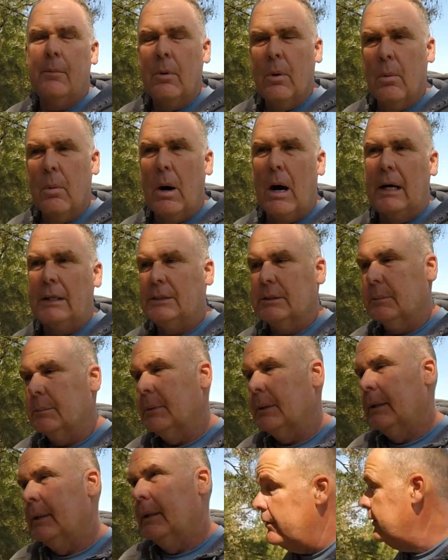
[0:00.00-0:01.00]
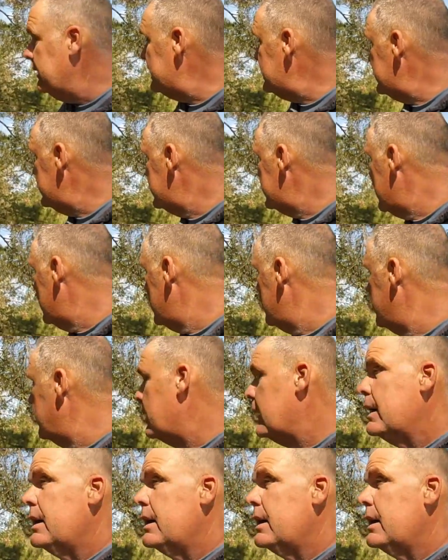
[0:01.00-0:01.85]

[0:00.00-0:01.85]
We'll watch them. Let's just hope